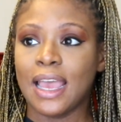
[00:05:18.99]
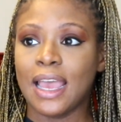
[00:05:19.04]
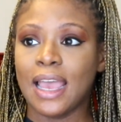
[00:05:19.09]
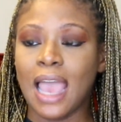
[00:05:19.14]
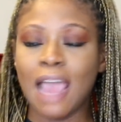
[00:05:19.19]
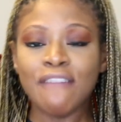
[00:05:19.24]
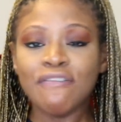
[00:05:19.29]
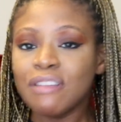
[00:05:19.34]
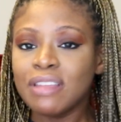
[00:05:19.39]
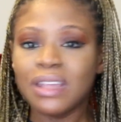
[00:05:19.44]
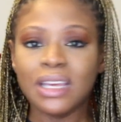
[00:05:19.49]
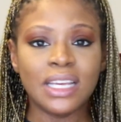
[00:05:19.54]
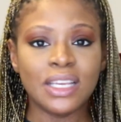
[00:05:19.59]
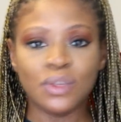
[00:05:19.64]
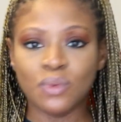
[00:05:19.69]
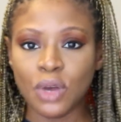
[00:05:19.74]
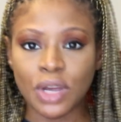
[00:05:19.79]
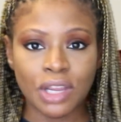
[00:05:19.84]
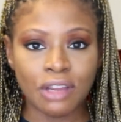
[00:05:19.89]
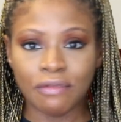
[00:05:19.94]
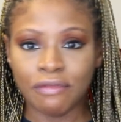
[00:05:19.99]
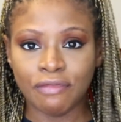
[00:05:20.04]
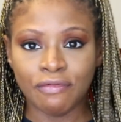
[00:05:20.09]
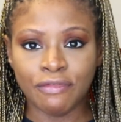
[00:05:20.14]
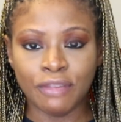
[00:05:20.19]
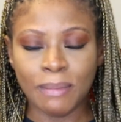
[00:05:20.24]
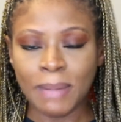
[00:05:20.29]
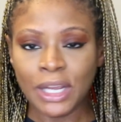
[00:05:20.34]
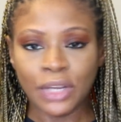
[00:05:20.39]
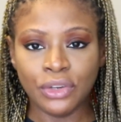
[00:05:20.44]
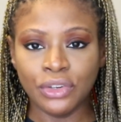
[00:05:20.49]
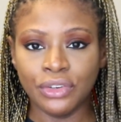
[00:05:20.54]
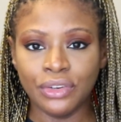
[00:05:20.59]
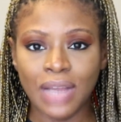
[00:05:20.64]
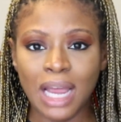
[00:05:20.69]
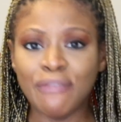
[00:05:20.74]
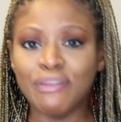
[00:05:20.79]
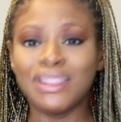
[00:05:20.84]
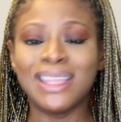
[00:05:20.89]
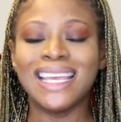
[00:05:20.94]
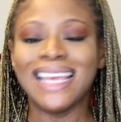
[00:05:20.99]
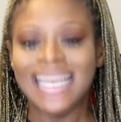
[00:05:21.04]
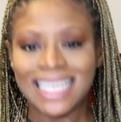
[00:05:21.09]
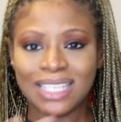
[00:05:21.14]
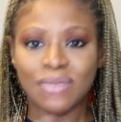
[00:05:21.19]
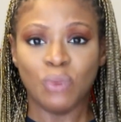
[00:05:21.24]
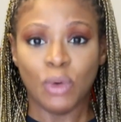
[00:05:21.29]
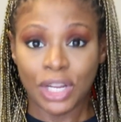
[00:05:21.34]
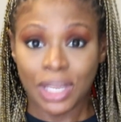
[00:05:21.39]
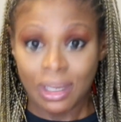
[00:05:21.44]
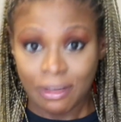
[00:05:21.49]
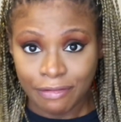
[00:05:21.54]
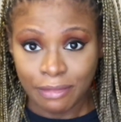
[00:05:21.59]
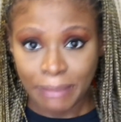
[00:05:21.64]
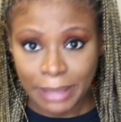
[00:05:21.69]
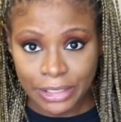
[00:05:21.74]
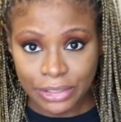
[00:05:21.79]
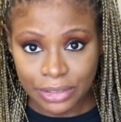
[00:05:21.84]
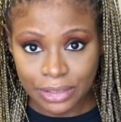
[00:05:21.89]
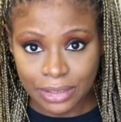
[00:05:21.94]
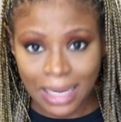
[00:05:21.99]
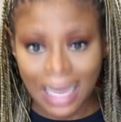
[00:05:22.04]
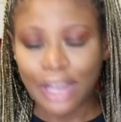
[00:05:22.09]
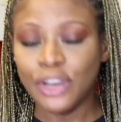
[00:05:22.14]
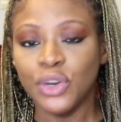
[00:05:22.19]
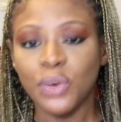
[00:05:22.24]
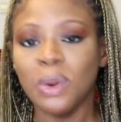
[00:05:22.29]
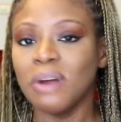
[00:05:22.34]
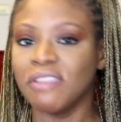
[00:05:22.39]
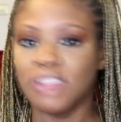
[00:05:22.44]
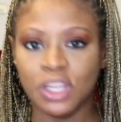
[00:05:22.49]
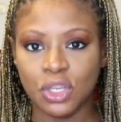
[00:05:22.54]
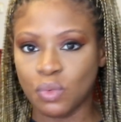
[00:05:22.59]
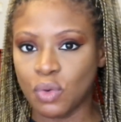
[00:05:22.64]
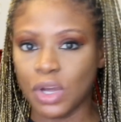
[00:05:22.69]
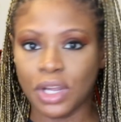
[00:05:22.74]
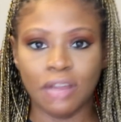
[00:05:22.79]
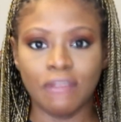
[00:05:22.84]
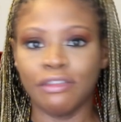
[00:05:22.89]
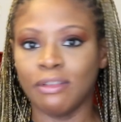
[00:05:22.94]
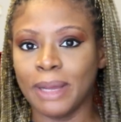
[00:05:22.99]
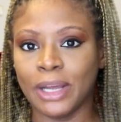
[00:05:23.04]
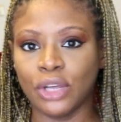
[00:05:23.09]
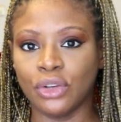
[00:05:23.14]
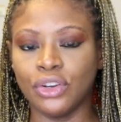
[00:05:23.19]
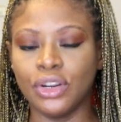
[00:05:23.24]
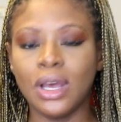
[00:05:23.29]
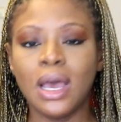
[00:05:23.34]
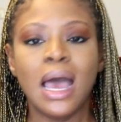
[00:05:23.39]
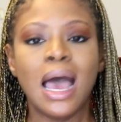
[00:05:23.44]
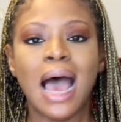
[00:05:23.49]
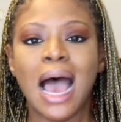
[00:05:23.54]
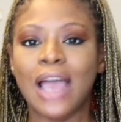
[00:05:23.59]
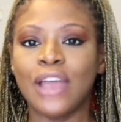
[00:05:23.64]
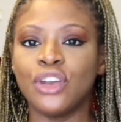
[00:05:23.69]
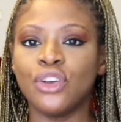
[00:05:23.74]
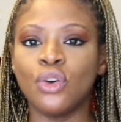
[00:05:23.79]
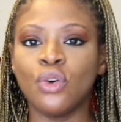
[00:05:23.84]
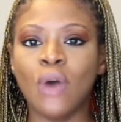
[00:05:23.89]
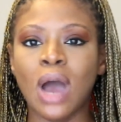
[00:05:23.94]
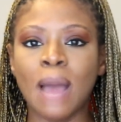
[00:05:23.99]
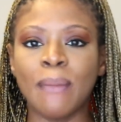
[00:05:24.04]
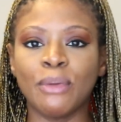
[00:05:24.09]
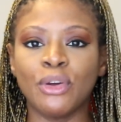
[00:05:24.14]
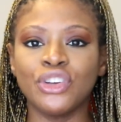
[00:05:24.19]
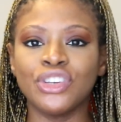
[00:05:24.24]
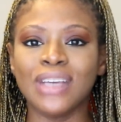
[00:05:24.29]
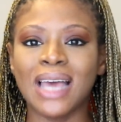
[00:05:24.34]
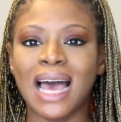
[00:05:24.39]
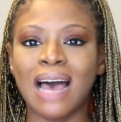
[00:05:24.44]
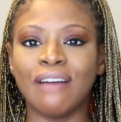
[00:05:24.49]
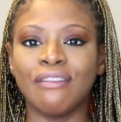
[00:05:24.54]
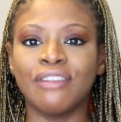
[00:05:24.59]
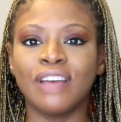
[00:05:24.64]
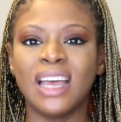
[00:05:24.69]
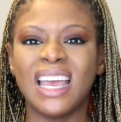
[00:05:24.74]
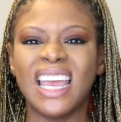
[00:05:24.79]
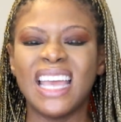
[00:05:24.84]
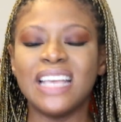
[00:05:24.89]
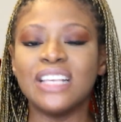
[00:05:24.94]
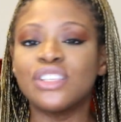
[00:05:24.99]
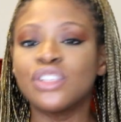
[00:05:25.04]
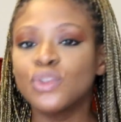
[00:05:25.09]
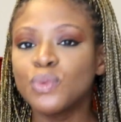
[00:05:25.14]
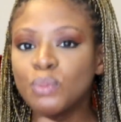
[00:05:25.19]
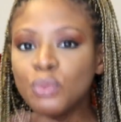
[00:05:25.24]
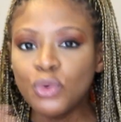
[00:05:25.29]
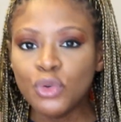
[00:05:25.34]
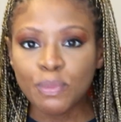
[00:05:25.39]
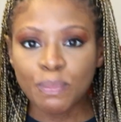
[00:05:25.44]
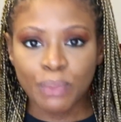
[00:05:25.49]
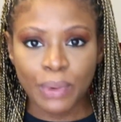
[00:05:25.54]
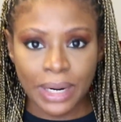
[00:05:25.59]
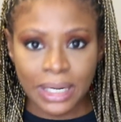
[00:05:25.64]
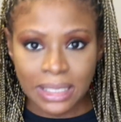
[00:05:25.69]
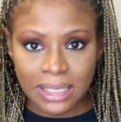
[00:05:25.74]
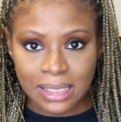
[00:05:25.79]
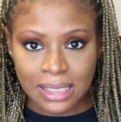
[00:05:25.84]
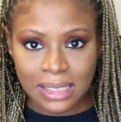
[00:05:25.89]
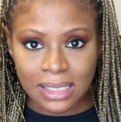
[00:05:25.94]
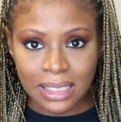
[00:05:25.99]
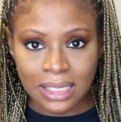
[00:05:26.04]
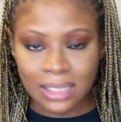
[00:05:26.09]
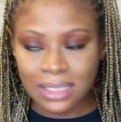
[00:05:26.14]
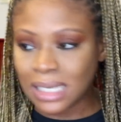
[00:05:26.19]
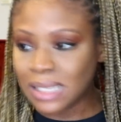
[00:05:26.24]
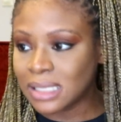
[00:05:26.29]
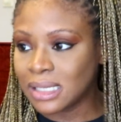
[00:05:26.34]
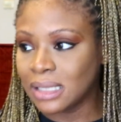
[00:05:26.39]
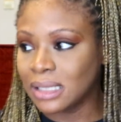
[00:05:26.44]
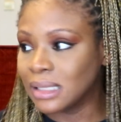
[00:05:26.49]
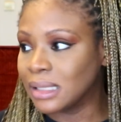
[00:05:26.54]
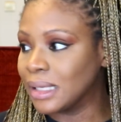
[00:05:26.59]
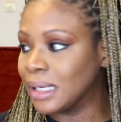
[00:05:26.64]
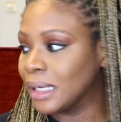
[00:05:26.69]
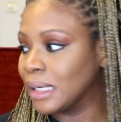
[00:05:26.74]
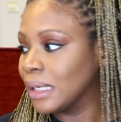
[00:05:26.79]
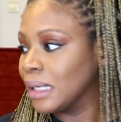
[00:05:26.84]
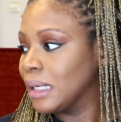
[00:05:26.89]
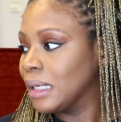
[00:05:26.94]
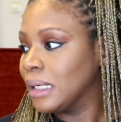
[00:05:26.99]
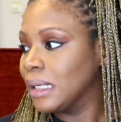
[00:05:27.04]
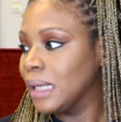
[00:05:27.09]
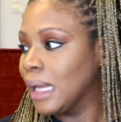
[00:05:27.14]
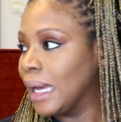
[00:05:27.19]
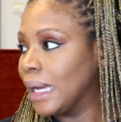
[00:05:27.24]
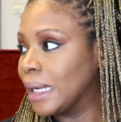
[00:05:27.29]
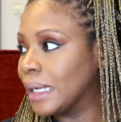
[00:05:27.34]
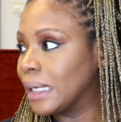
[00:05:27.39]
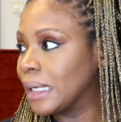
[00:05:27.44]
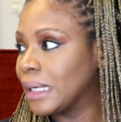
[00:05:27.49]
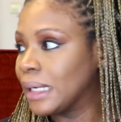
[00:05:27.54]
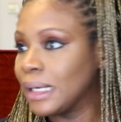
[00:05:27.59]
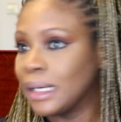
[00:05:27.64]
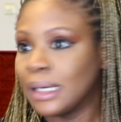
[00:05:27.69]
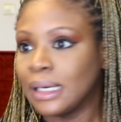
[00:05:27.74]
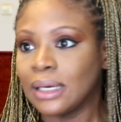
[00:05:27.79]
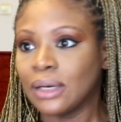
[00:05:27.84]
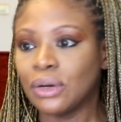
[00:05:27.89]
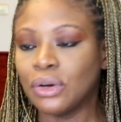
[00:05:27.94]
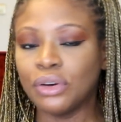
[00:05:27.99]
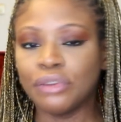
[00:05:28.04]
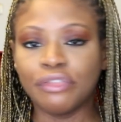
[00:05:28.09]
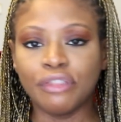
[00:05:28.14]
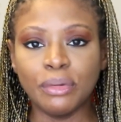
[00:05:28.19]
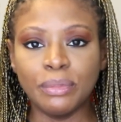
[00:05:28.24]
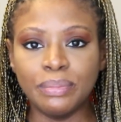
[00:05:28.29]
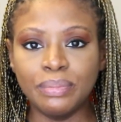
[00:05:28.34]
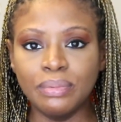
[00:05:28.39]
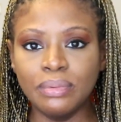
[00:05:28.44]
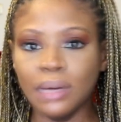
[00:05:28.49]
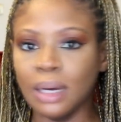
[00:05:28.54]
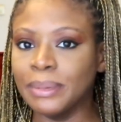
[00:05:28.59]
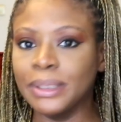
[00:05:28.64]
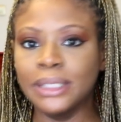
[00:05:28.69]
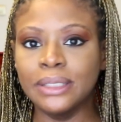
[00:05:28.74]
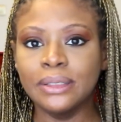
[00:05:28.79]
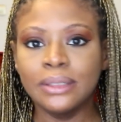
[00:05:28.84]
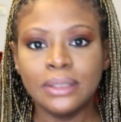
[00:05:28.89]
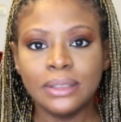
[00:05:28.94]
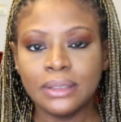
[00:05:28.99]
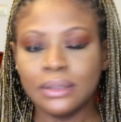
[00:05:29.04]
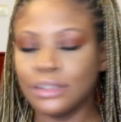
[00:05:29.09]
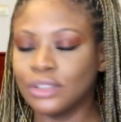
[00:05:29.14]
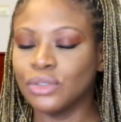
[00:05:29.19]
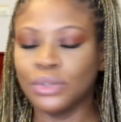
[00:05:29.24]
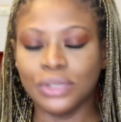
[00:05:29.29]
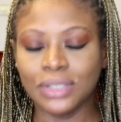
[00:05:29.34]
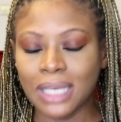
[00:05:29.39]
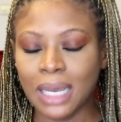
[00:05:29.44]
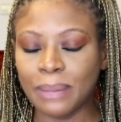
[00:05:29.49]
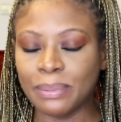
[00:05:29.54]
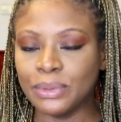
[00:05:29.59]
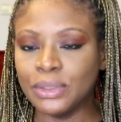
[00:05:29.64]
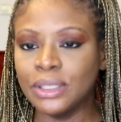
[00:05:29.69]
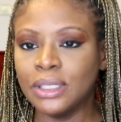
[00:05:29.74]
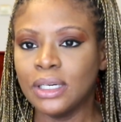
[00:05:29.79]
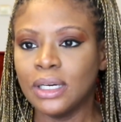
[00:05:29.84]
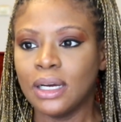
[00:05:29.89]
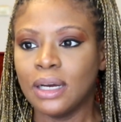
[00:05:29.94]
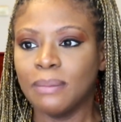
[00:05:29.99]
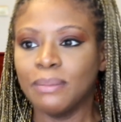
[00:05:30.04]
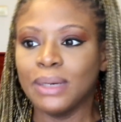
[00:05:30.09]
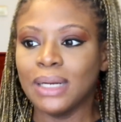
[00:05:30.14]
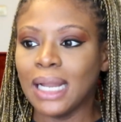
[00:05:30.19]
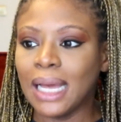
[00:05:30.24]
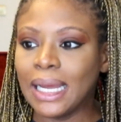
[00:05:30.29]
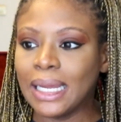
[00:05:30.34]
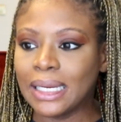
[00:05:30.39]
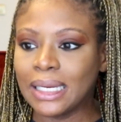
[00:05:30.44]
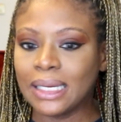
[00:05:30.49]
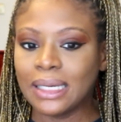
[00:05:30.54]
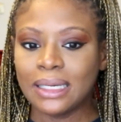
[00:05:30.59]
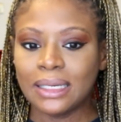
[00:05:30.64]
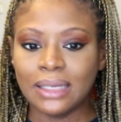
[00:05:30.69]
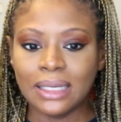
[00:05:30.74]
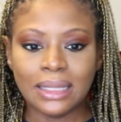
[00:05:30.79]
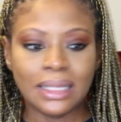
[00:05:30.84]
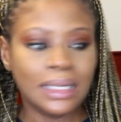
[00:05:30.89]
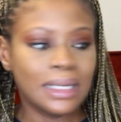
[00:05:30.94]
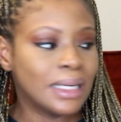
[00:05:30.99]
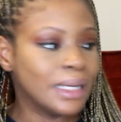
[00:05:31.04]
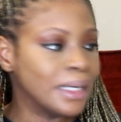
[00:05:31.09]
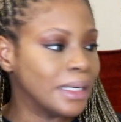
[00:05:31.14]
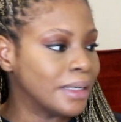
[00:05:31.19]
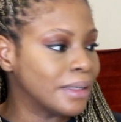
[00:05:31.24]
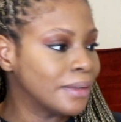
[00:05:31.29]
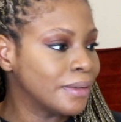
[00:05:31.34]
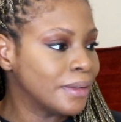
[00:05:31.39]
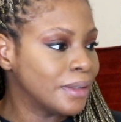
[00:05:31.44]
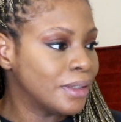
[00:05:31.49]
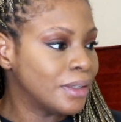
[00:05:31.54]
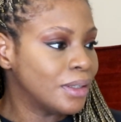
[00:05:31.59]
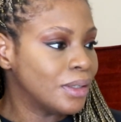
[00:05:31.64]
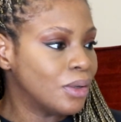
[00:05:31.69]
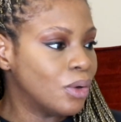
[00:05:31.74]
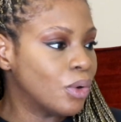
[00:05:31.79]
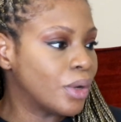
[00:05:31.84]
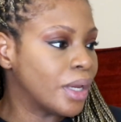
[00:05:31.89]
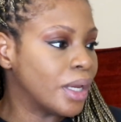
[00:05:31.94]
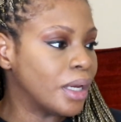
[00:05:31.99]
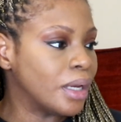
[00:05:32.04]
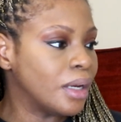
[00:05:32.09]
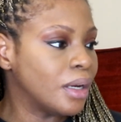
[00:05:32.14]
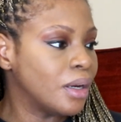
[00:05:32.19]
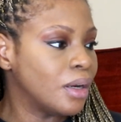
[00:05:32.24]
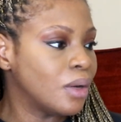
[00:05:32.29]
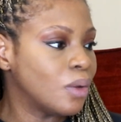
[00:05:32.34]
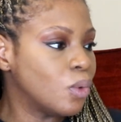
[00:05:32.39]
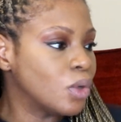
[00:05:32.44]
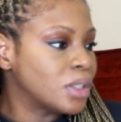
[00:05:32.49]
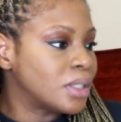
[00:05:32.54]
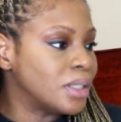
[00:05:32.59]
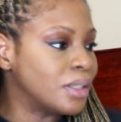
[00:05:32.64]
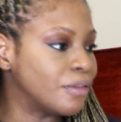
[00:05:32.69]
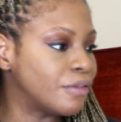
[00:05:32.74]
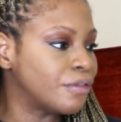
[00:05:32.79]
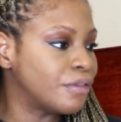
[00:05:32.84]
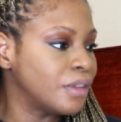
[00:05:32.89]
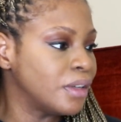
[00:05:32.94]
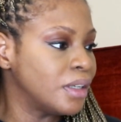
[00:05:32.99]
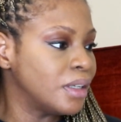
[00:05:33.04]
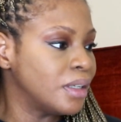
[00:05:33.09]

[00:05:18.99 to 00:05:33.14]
everything is working for my good. Everything is working for my good. I know everything's working for my good. I know I'm going to have a smooth pregnancy, because that's the other thing. Like, God forbid, I mean, it's not going to happen, but like, you're thinking, okay, what if